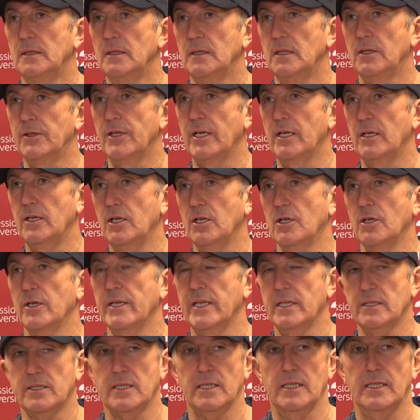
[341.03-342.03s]
And that,
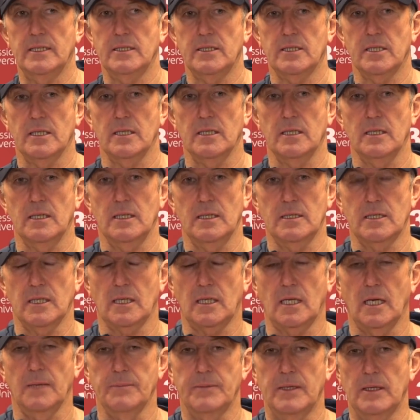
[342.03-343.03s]
it's a
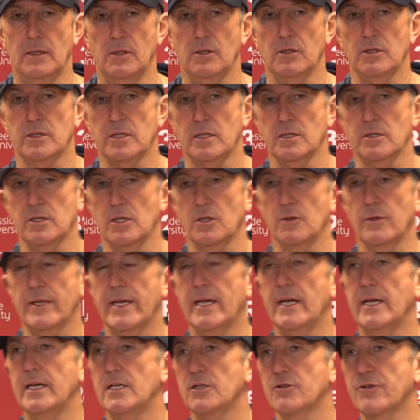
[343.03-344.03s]
club that looks as though
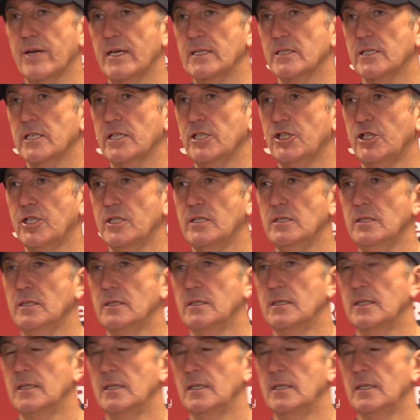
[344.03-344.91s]
they're in transition.